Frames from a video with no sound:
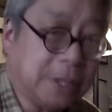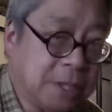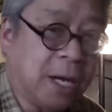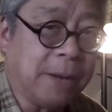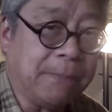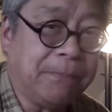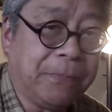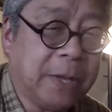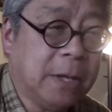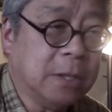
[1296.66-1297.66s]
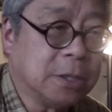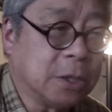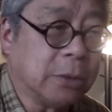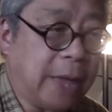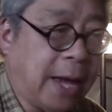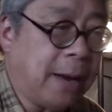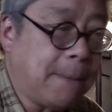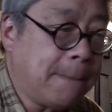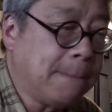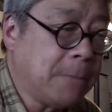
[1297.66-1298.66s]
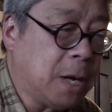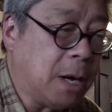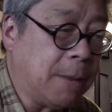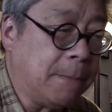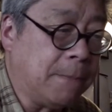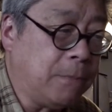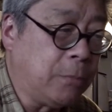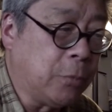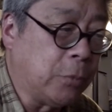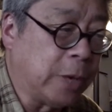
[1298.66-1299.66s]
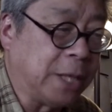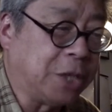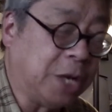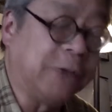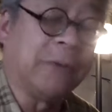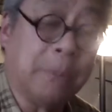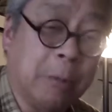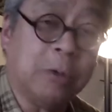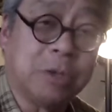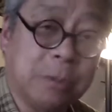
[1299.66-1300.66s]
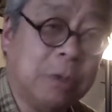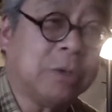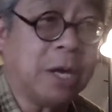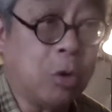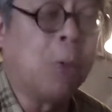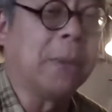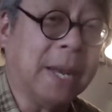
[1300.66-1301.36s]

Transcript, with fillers: the time so that um, when I change from emulsion to emulsion, I know I'm